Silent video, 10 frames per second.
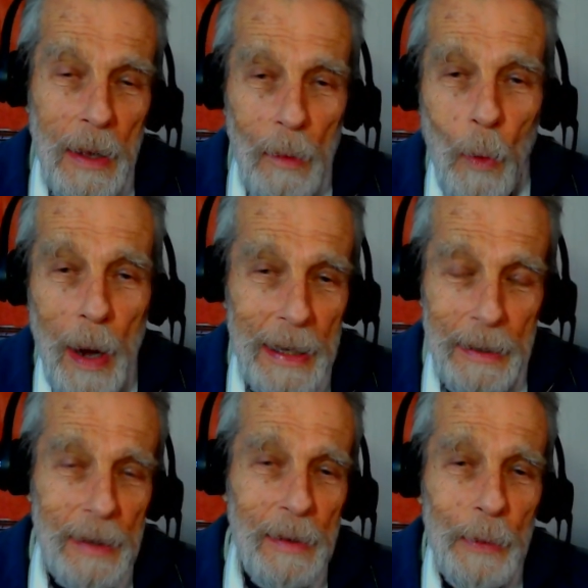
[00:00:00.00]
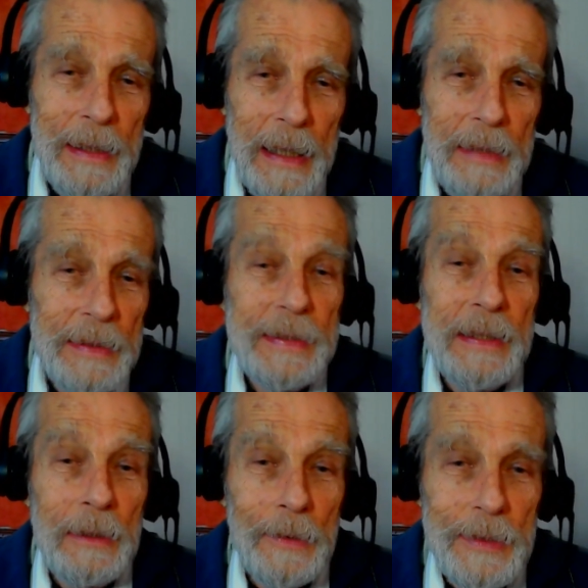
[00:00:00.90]
Why, we need the
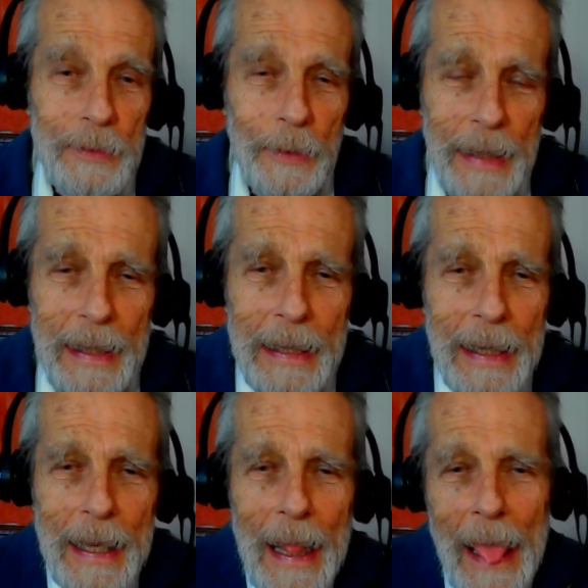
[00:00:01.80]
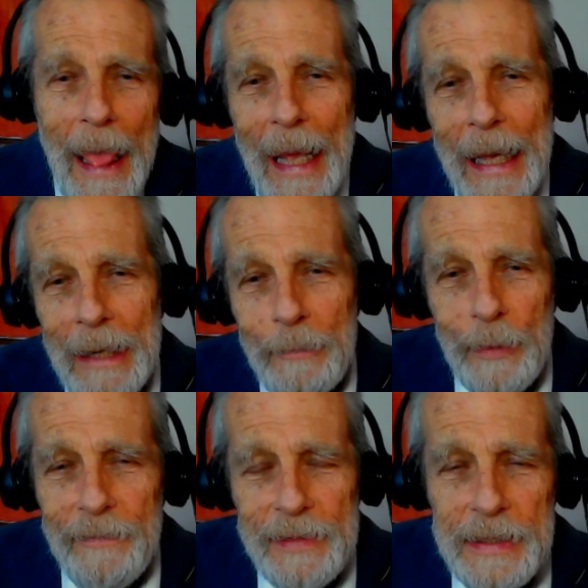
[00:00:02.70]
seals, okay? And
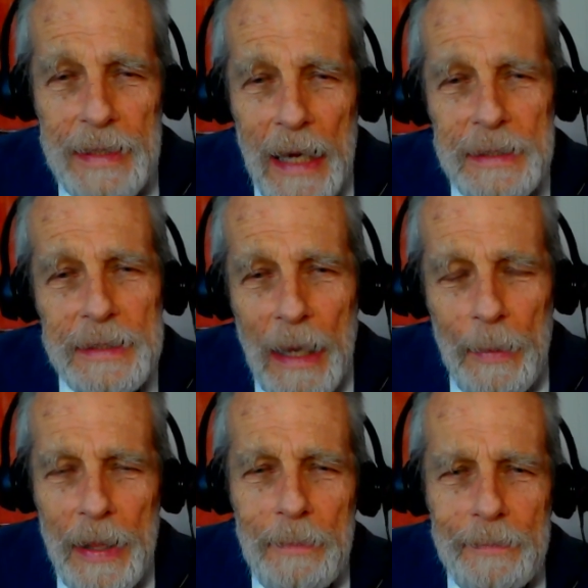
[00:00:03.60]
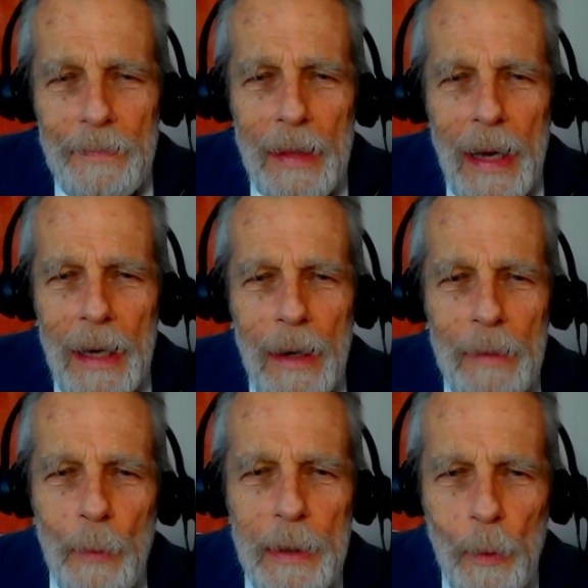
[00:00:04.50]
we've discussed some of them.
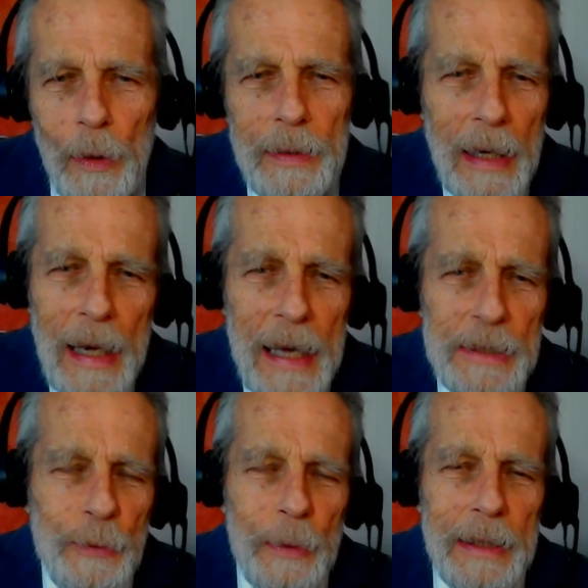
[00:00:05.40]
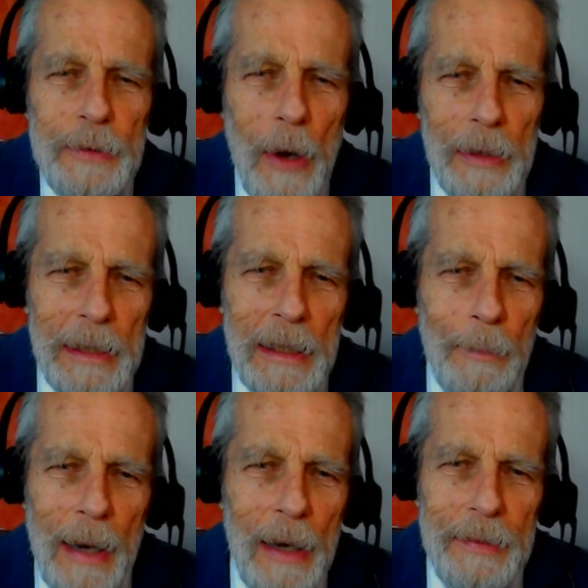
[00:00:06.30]
We were last week talking
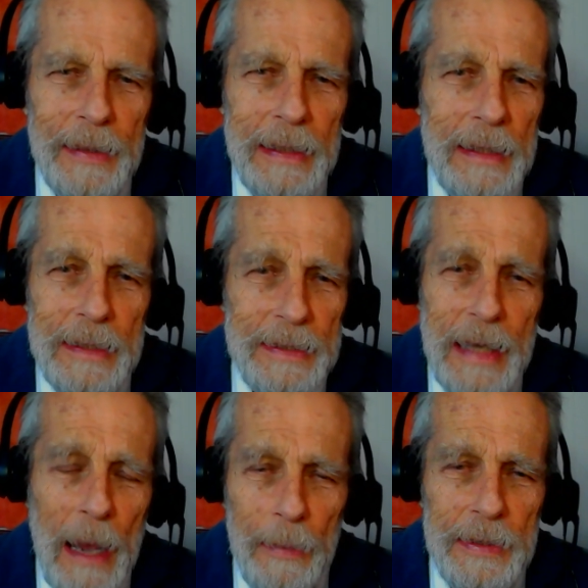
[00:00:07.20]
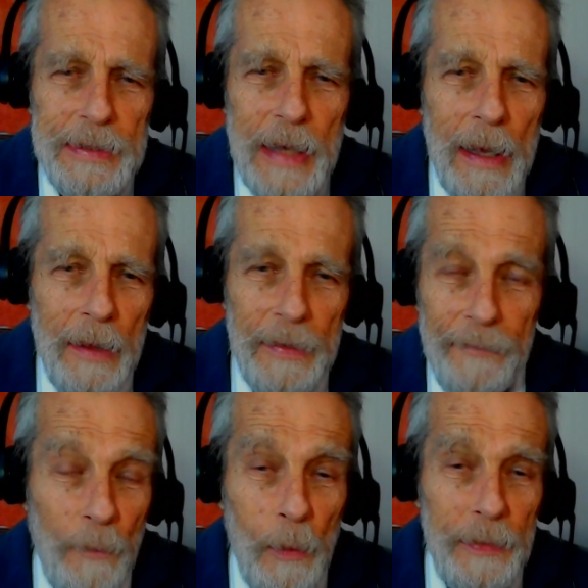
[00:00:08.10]
about the Sabbaths, the
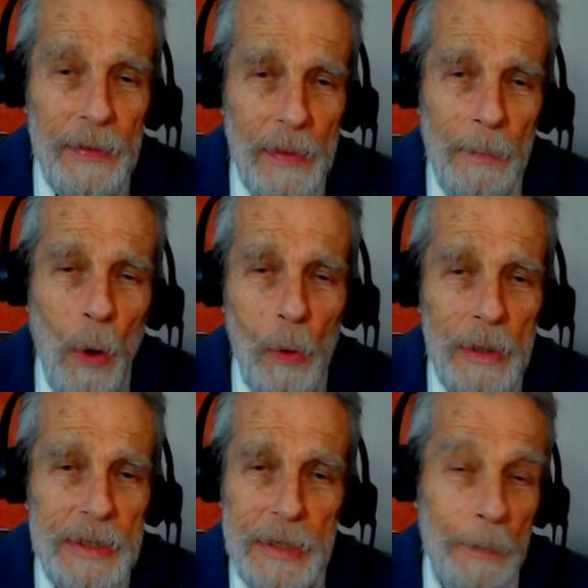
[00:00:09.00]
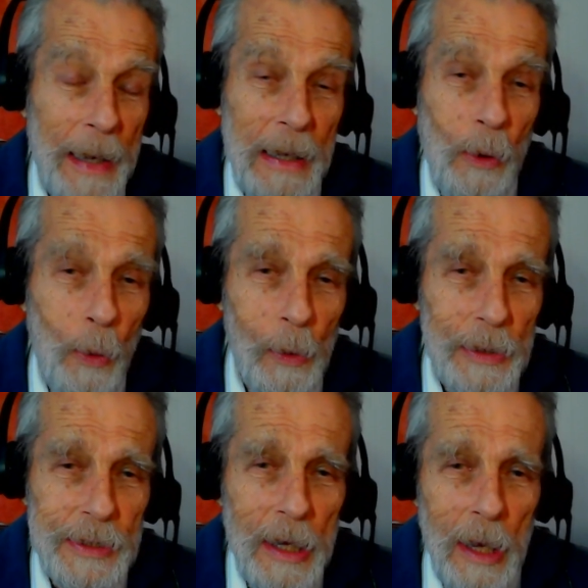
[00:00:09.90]
fourth horse, the pale
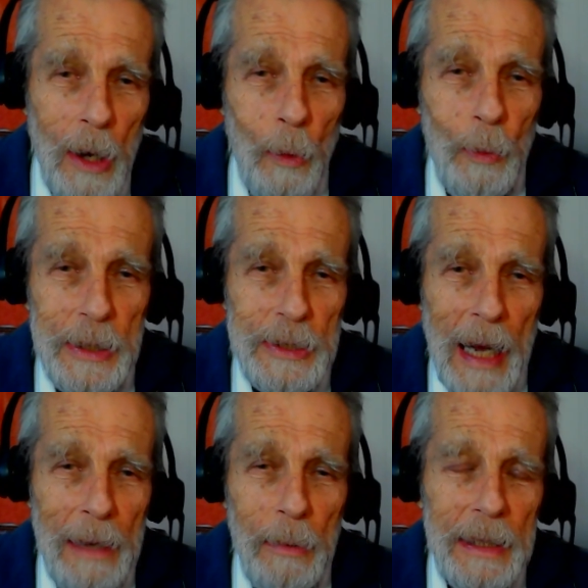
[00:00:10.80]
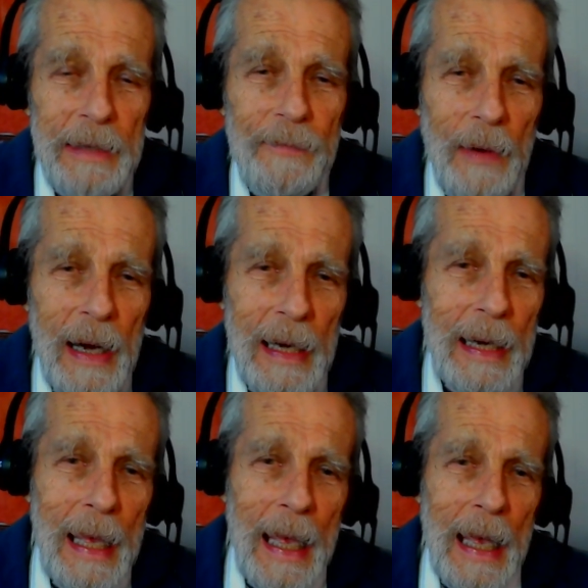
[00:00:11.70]
horse, which I believe
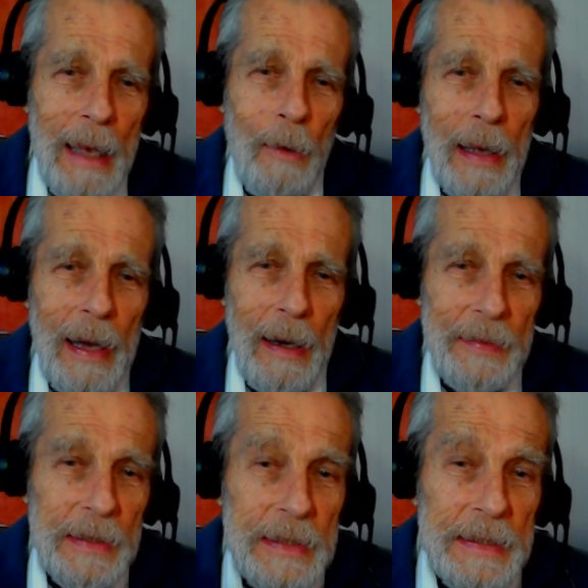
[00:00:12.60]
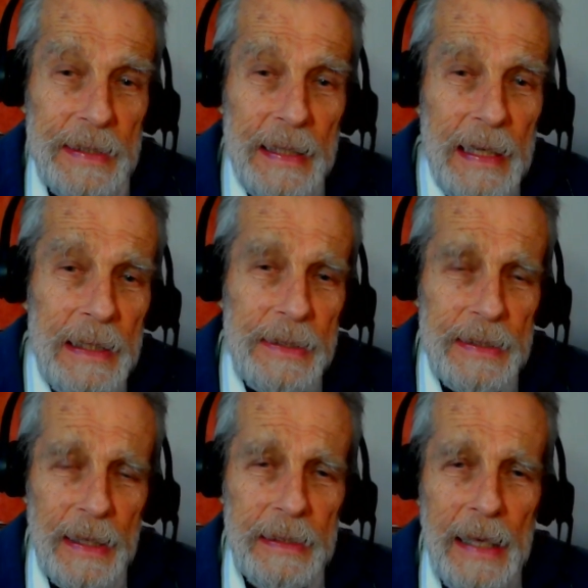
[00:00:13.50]
the disease
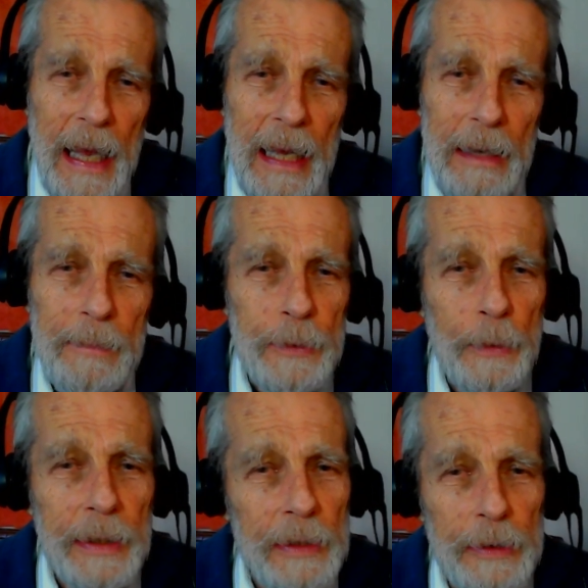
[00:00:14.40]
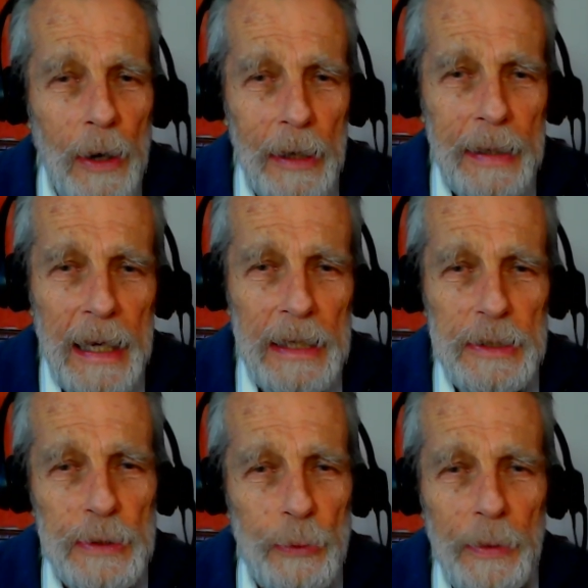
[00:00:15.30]
that came during the Dark
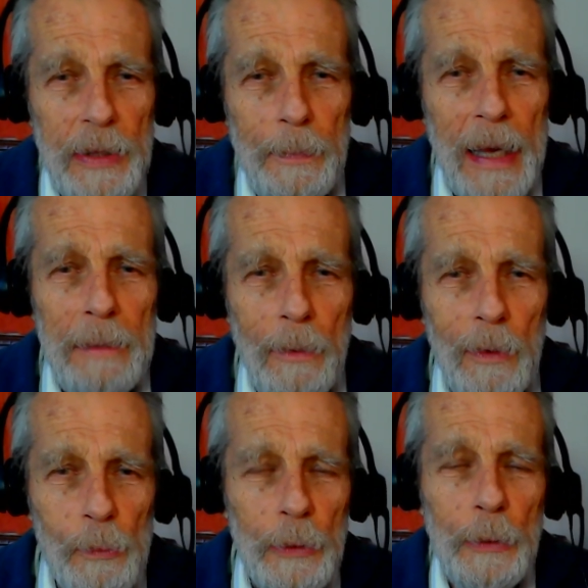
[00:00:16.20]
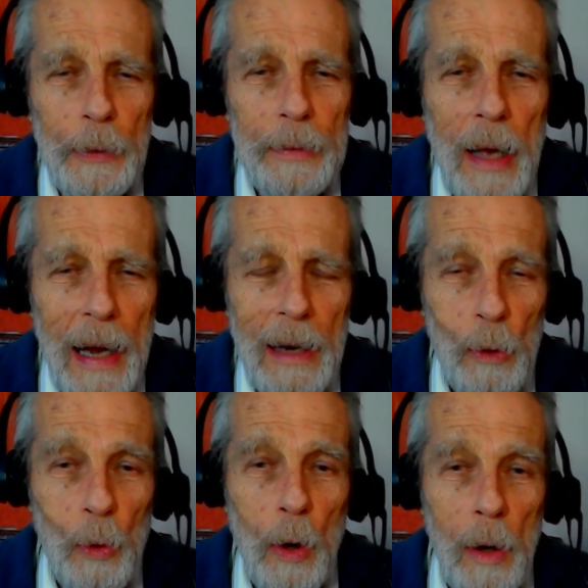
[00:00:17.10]
Ages with the papal
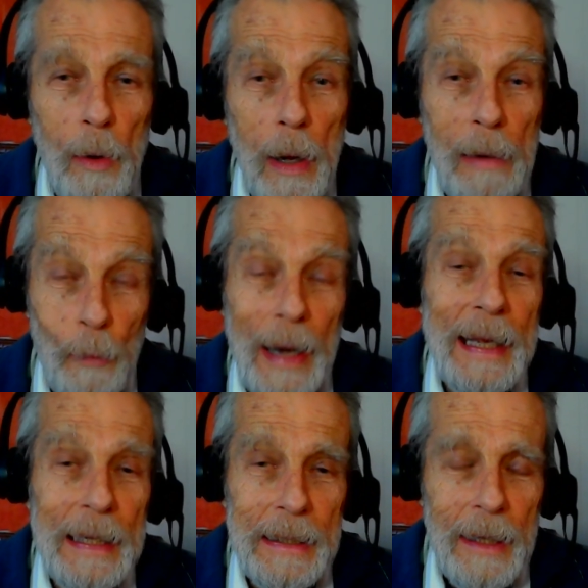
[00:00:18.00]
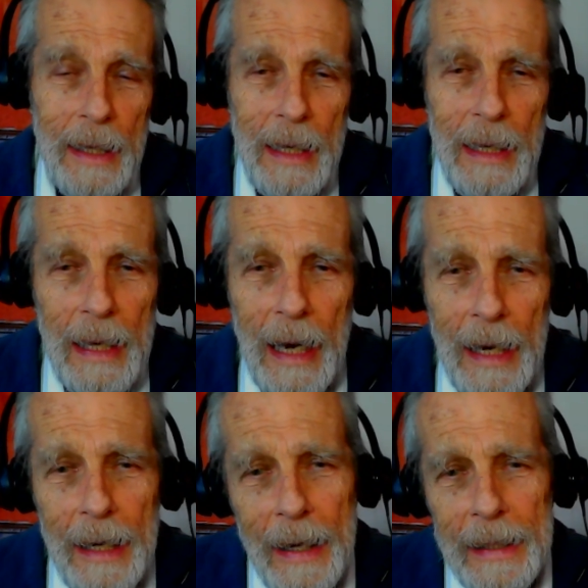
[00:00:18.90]
reign
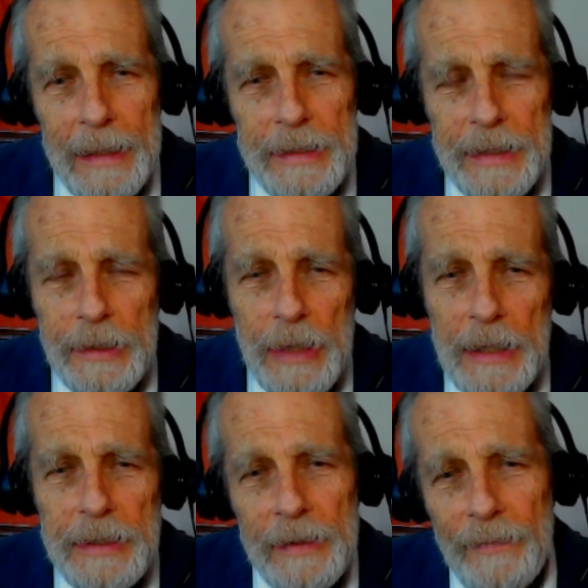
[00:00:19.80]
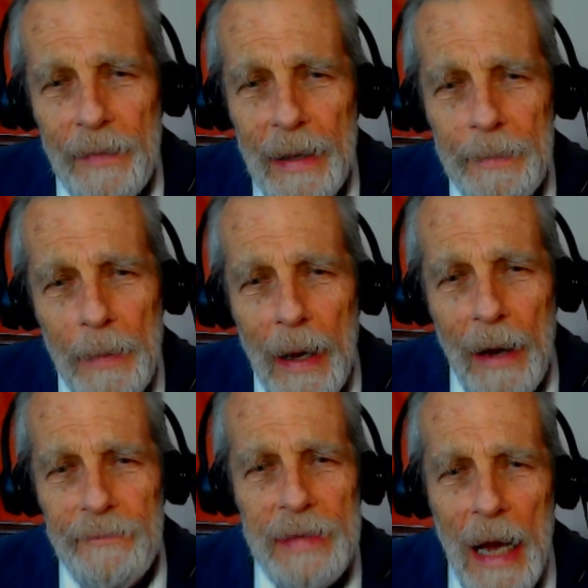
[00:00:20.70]
is suggestive
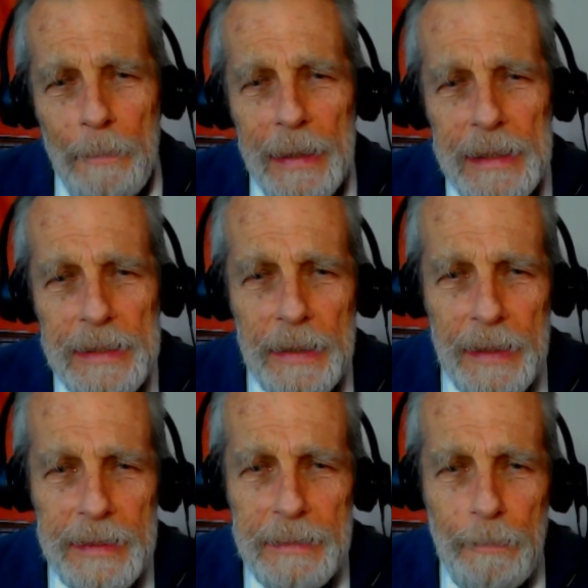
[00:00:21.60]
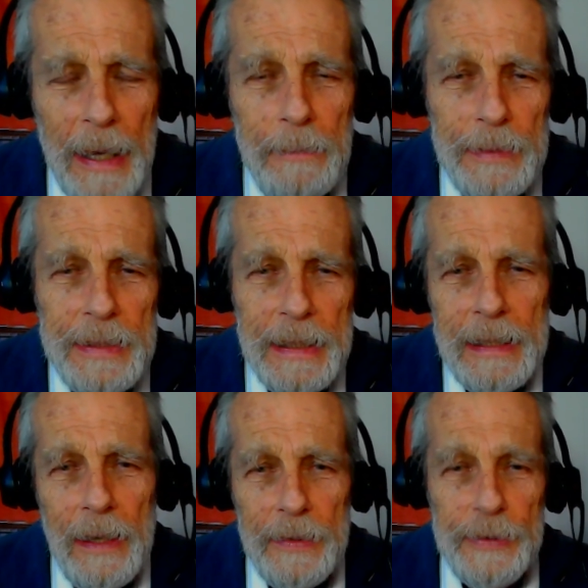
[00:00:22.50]
of topics that the
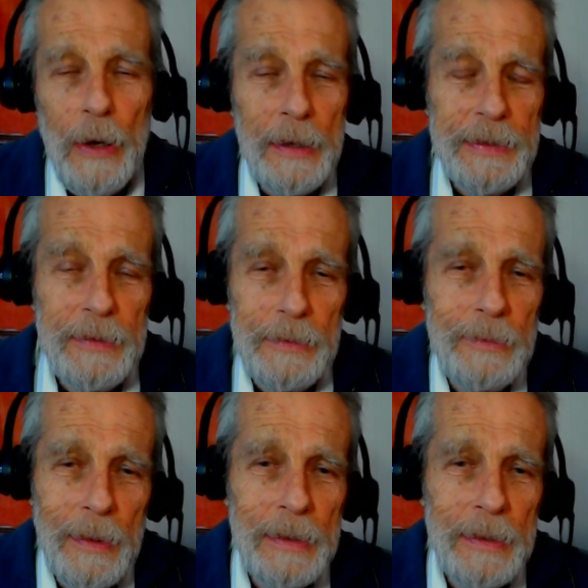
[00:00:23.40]
papacy sought to